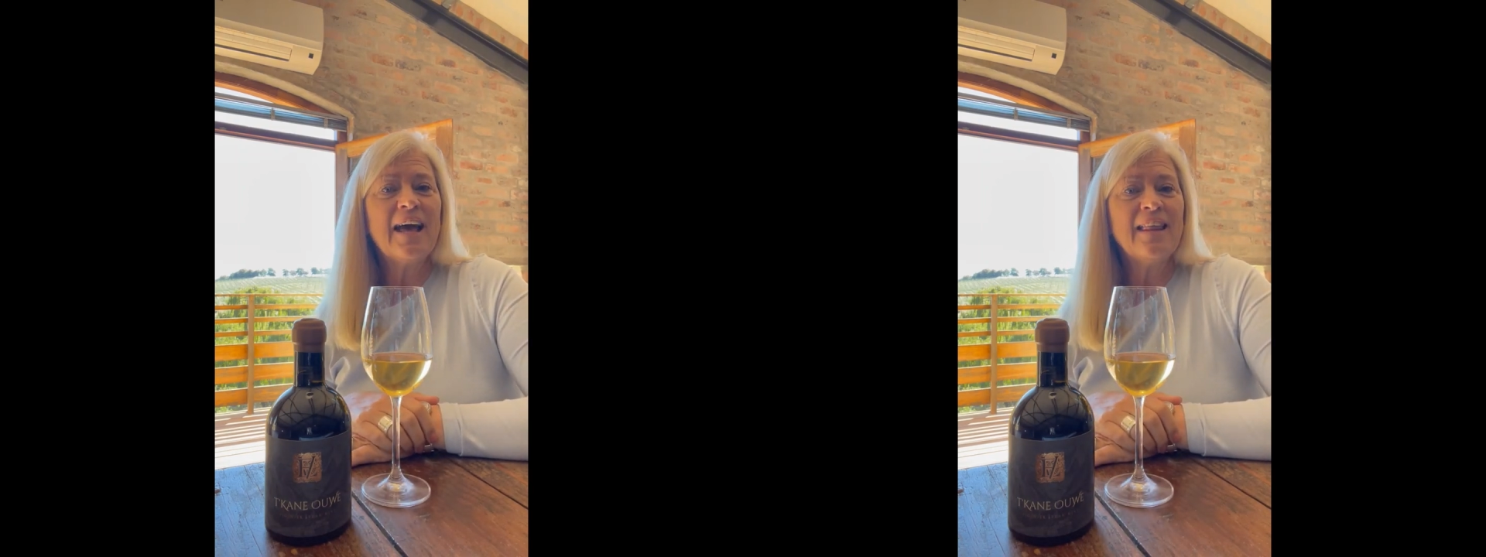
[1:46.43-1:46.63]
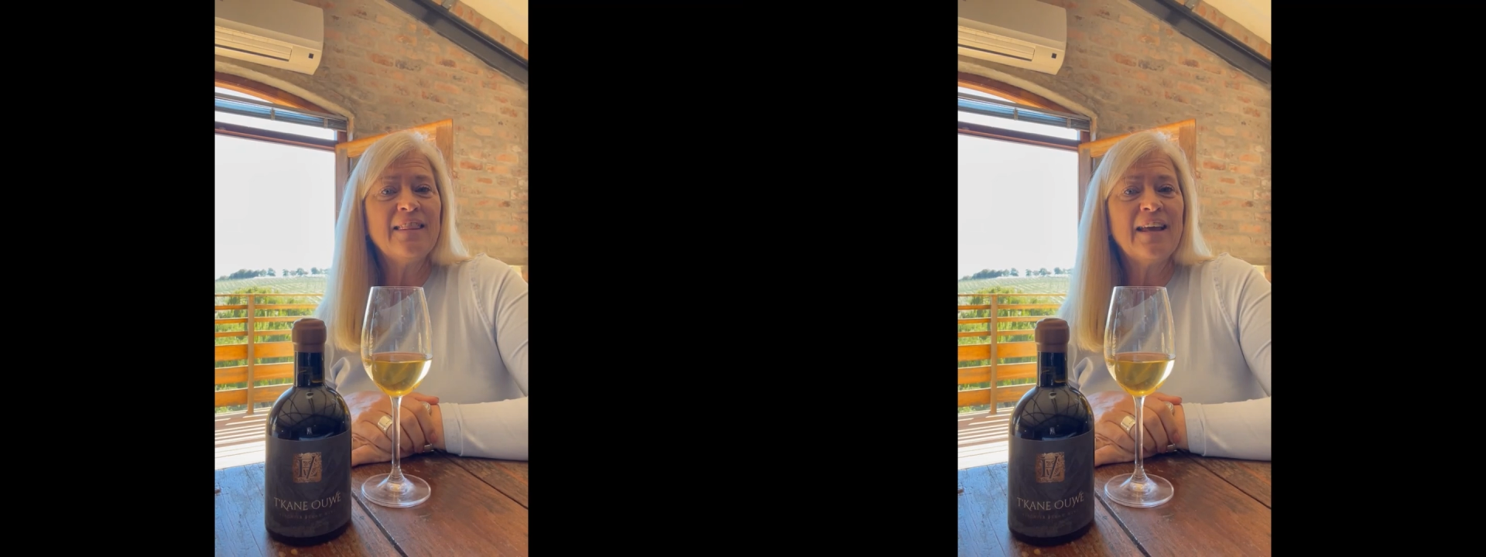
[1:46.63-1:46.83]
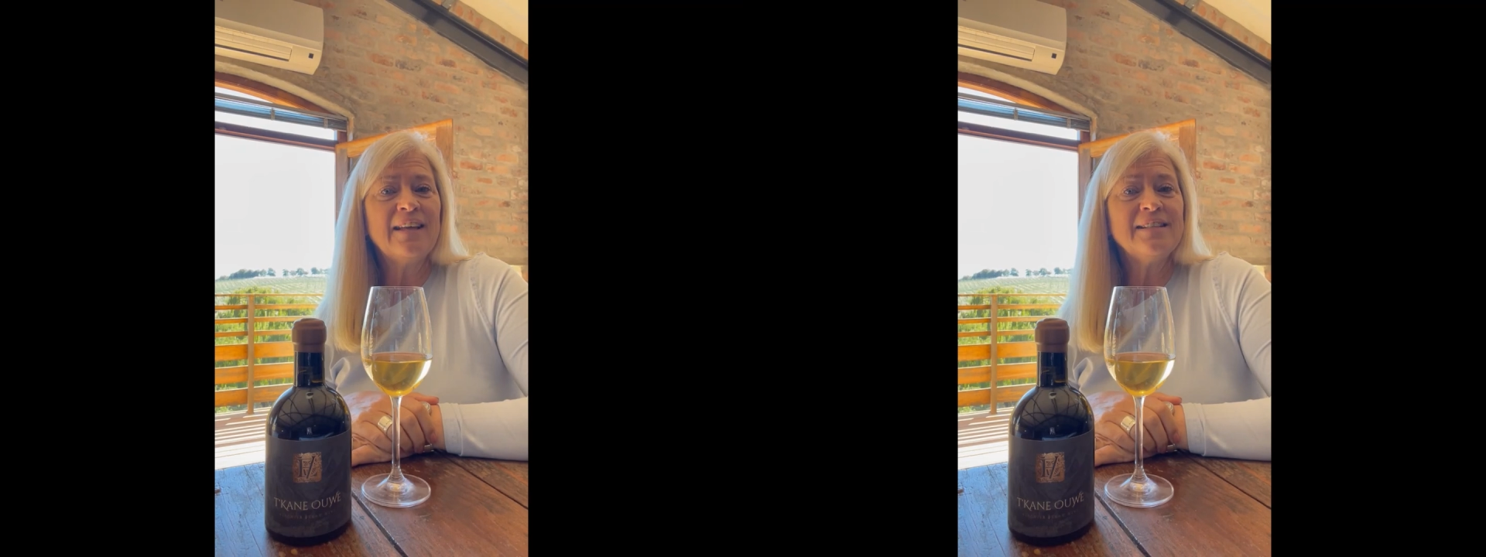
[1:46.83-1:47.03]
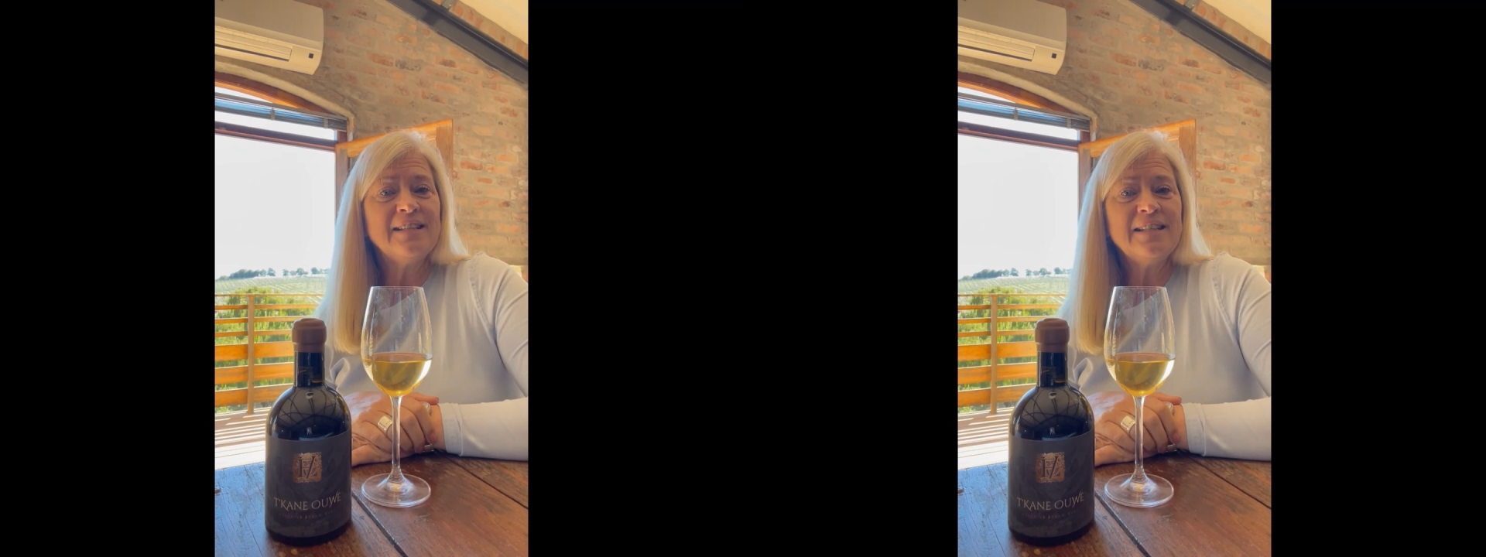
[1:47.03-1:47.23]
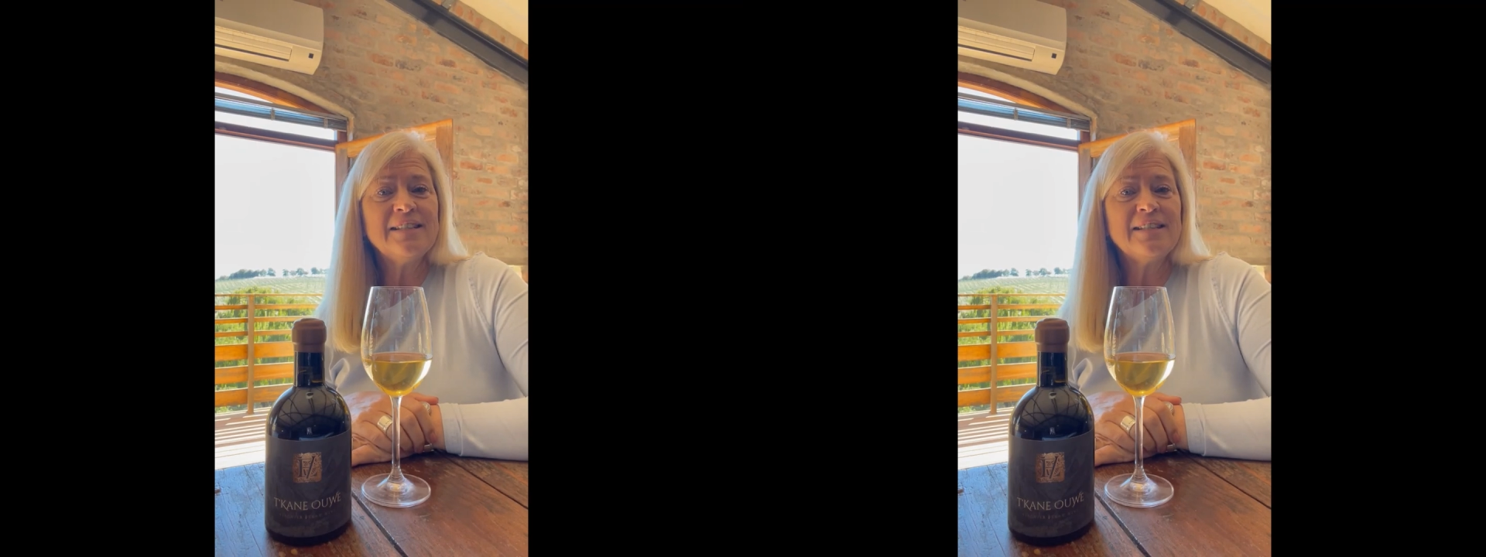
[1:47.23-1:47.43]
and then
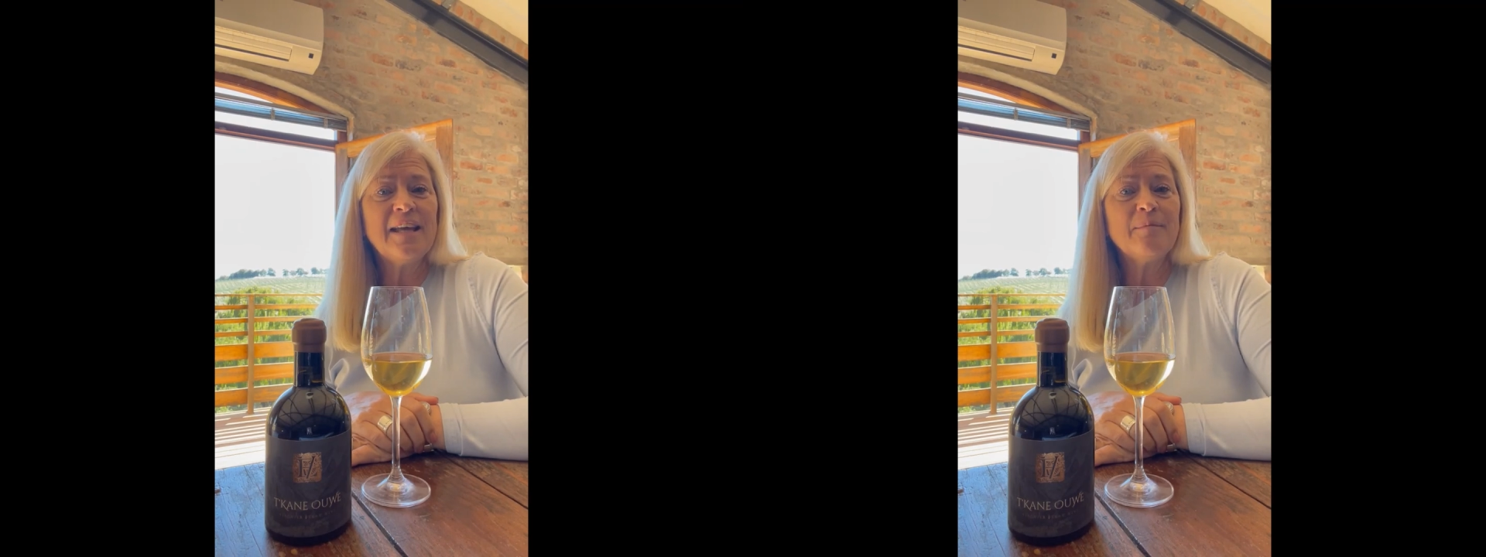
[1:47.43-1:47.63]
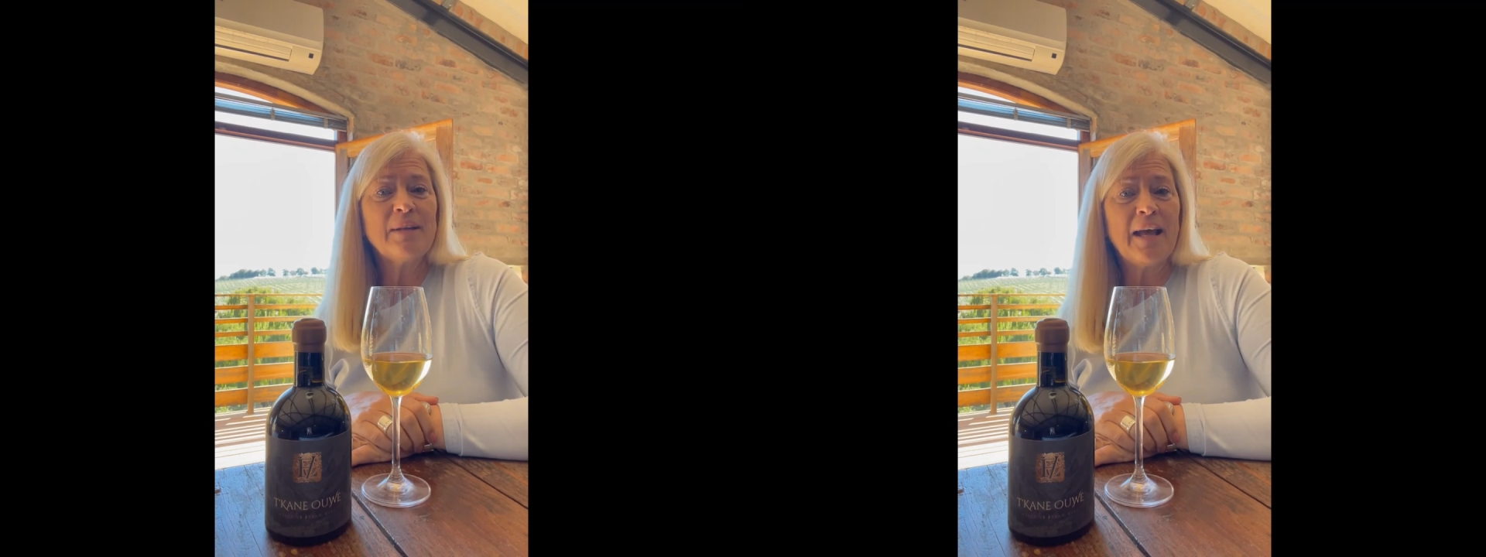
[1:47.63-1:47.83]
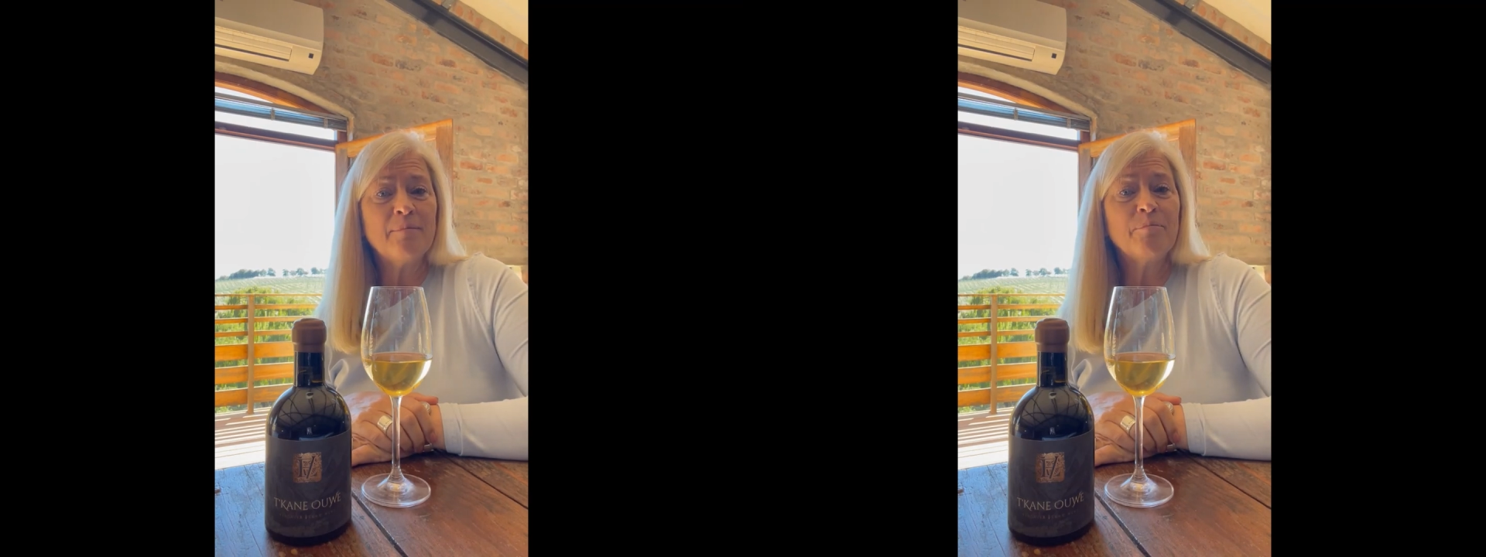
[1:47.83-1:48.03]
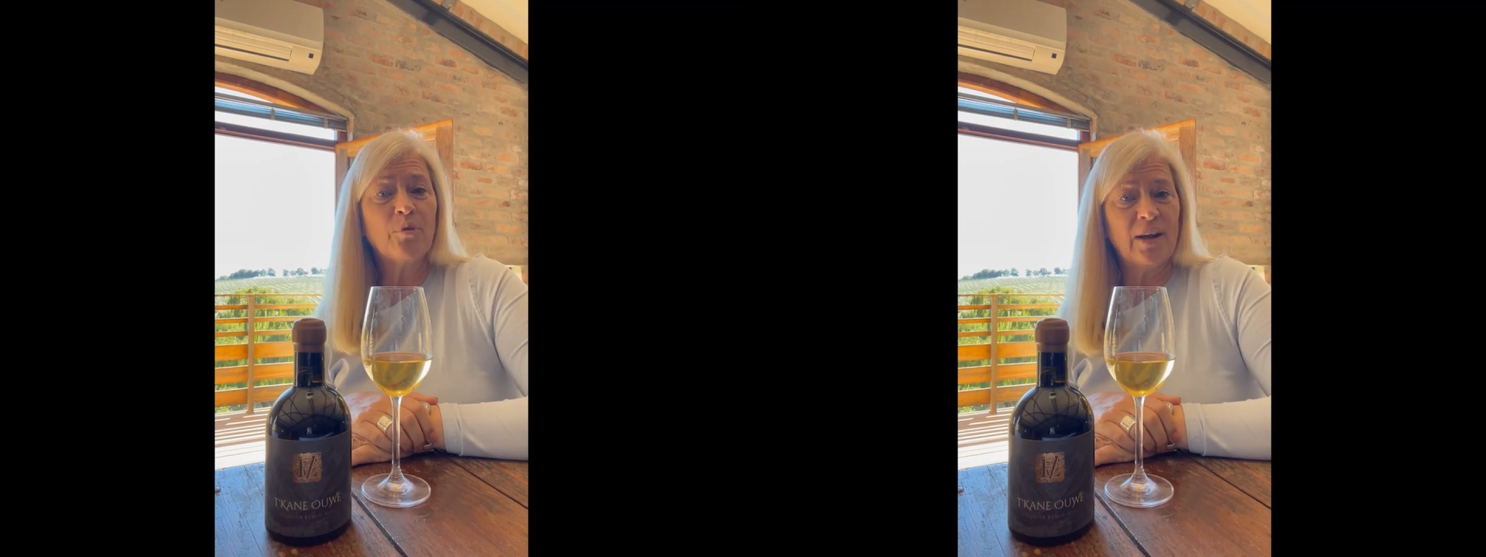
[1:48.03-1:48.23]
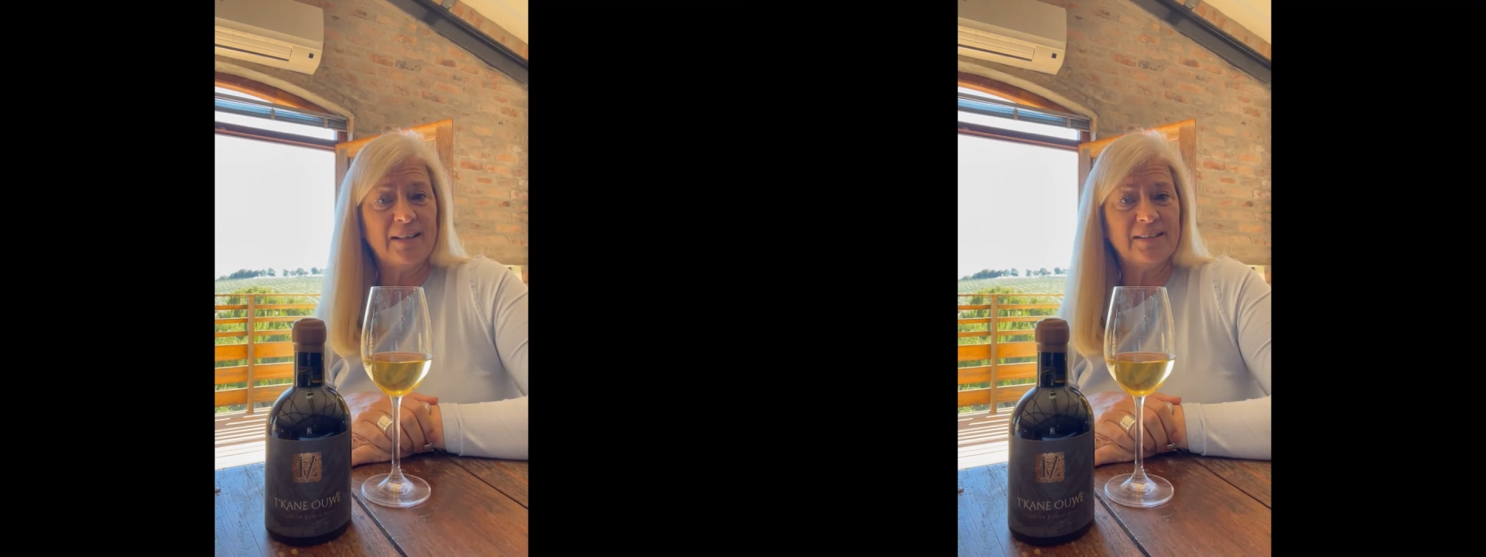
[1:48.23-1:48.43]
destemmed and
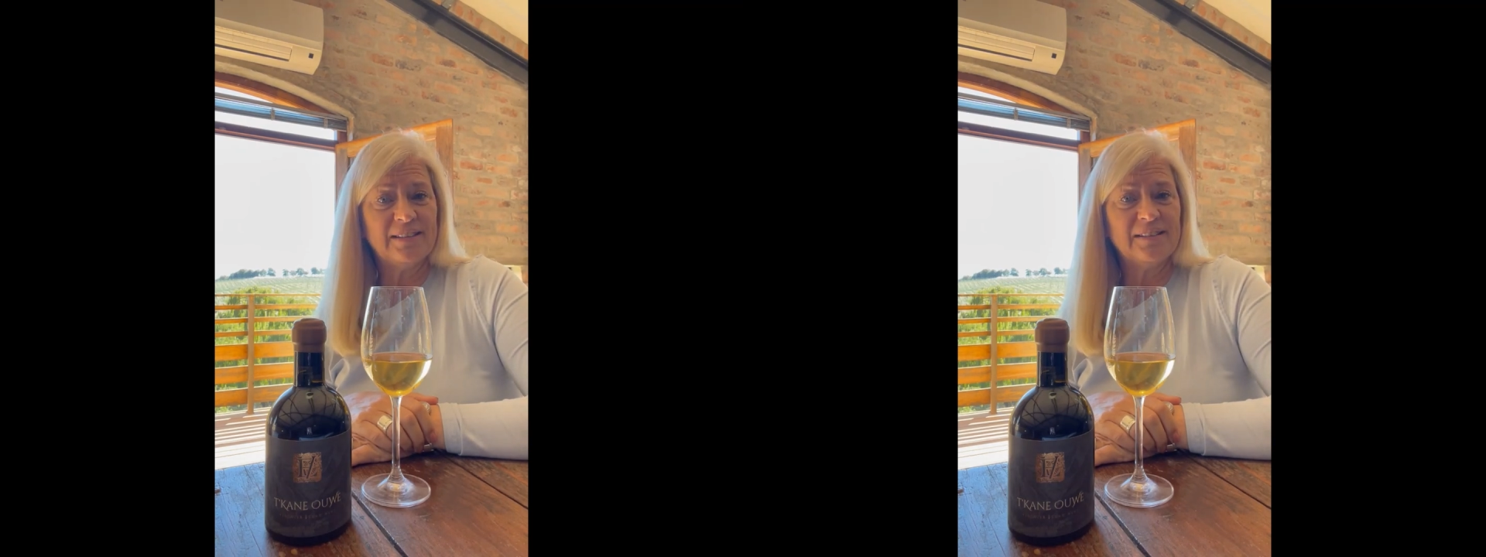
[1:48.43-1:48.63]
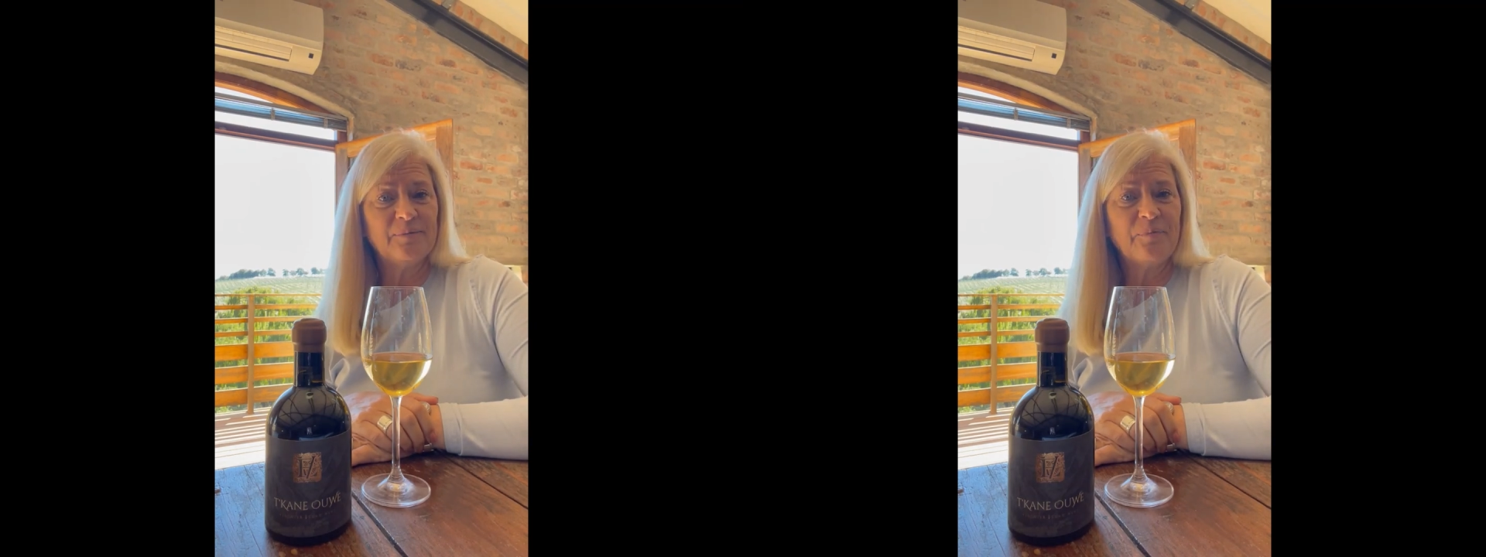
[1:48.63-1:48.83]
pressed.